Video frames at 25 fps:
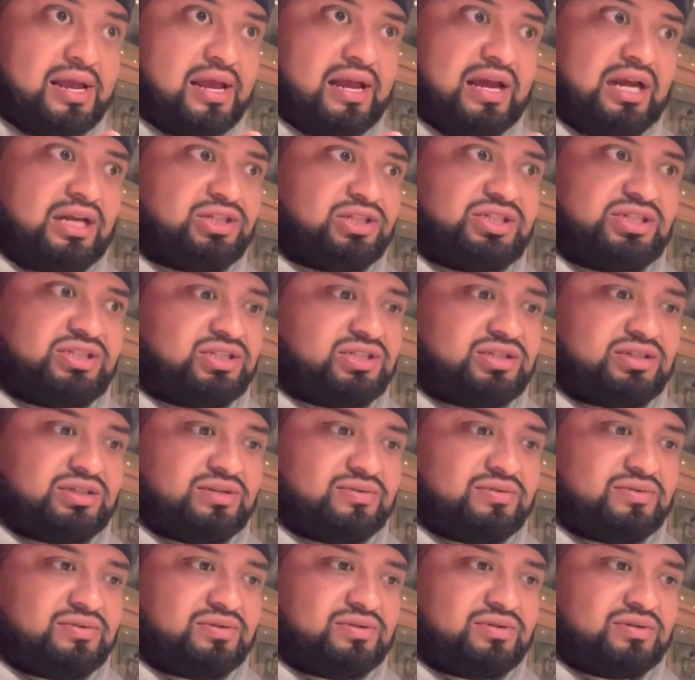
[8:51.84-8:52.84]
and just
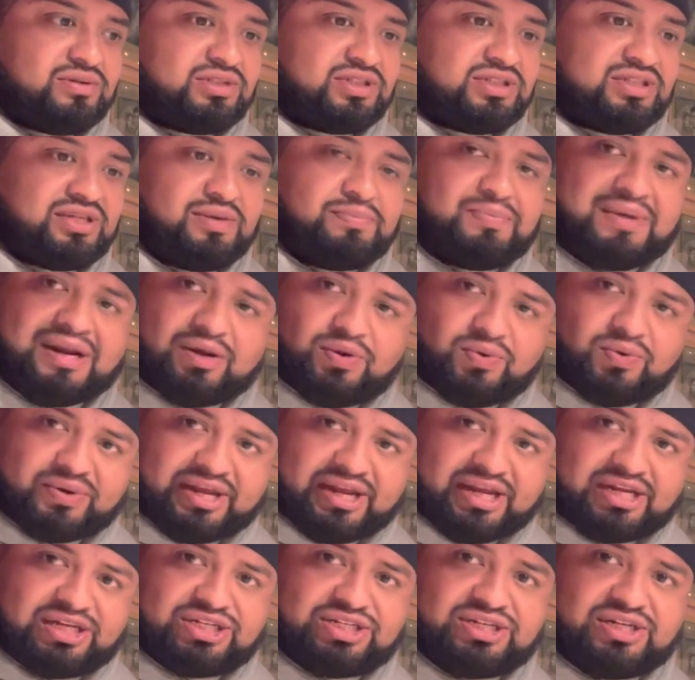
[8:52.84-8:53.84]
see my
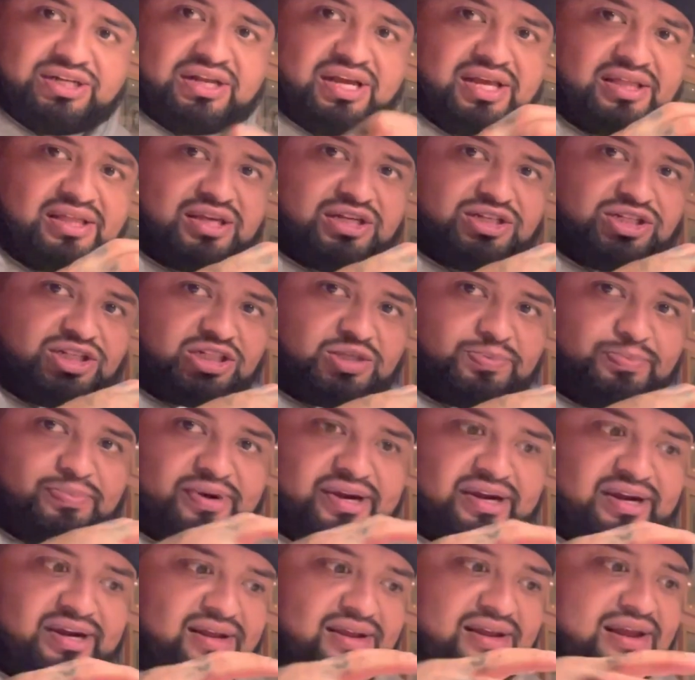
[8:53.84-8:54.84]
location and then just
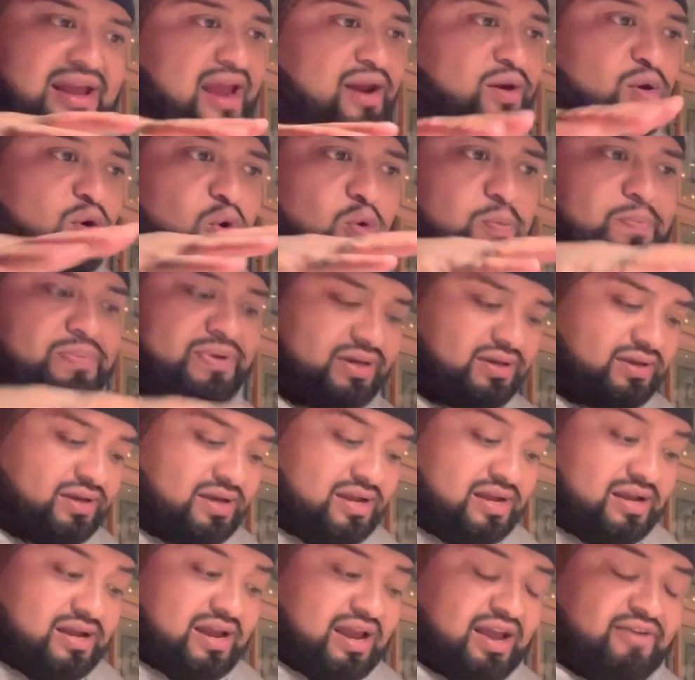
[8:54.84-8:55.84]
spread it and open.
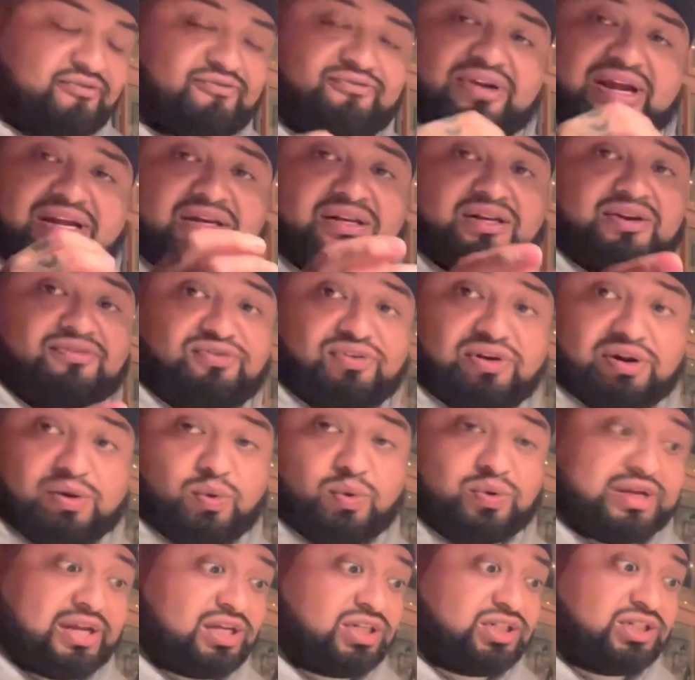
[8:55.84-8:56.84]
In different
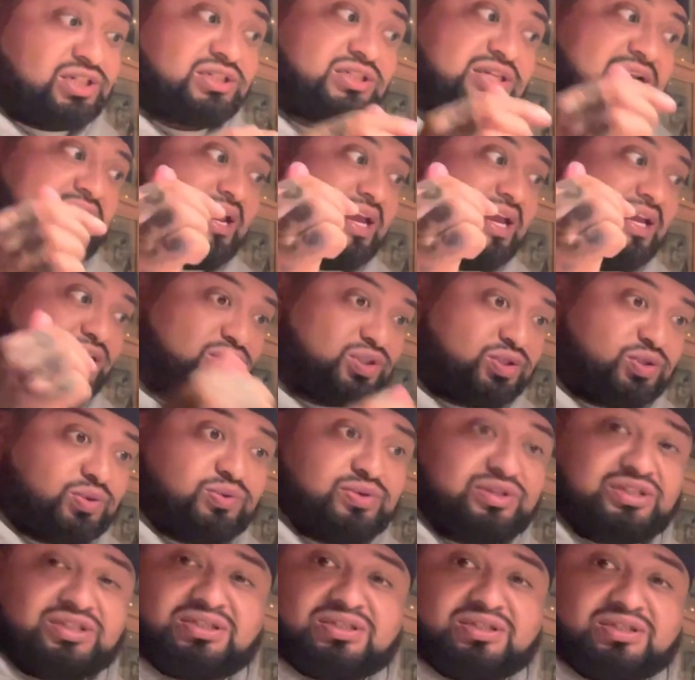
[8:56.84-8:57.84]
locations, and
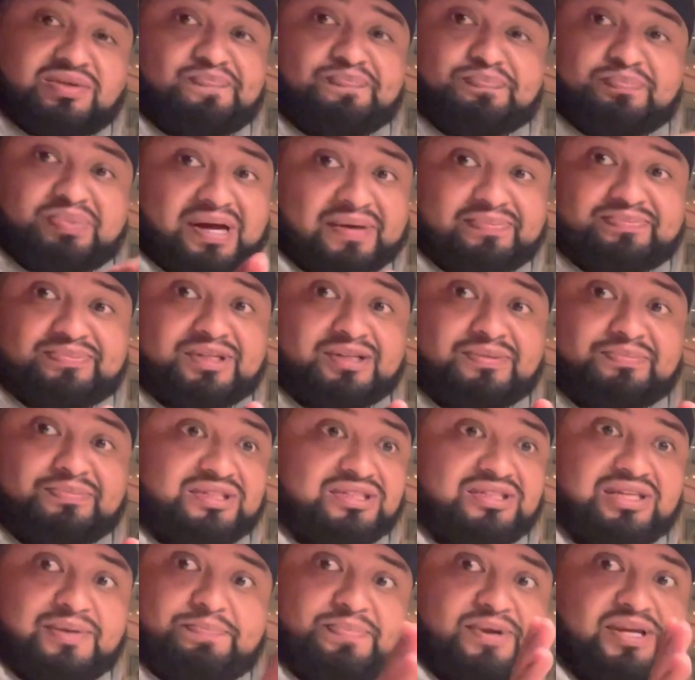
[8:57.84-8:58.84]
Chuy's popped up
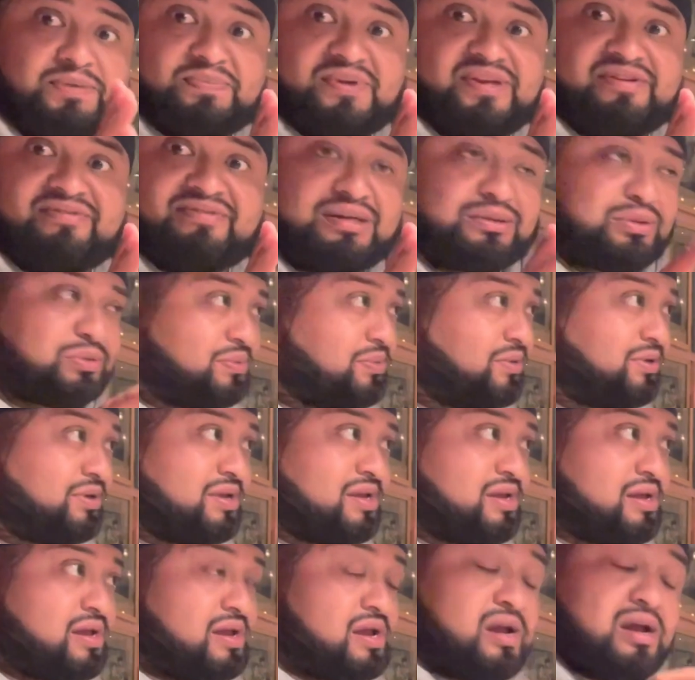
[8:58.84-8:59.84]
and said, "Pick me, vato."
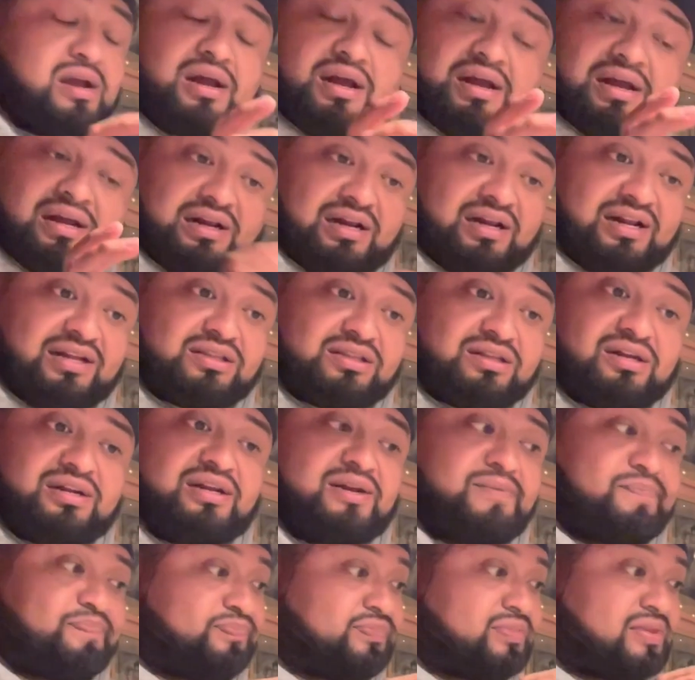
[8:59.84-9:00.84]
I clicked on
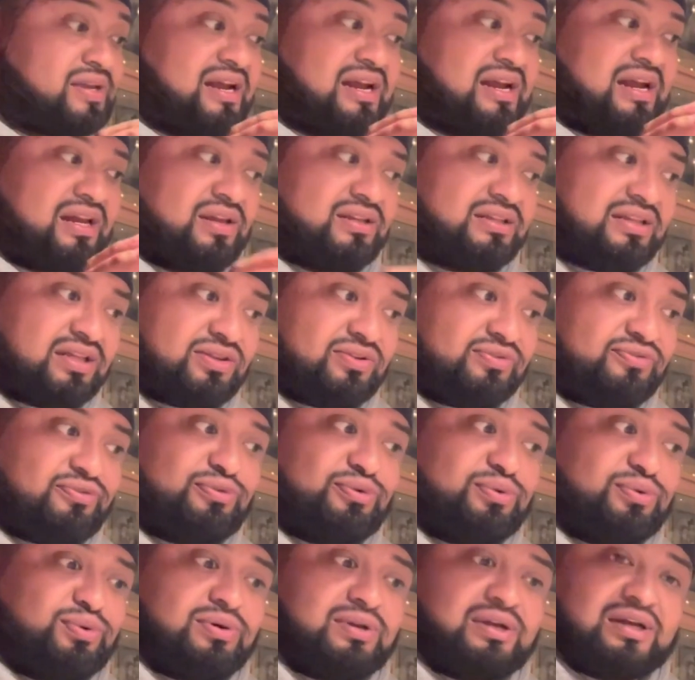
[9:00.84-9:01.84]
it, I looked at the
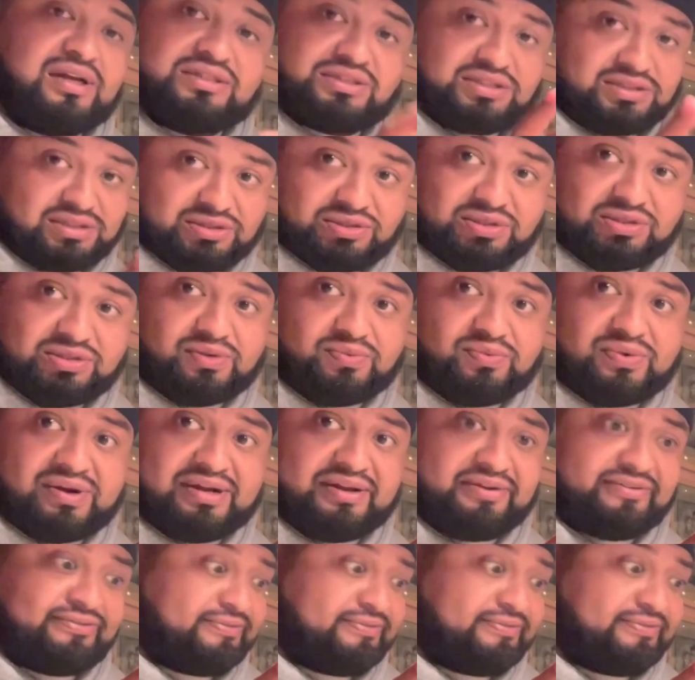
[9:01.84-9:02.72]
food, I sent it to the wife,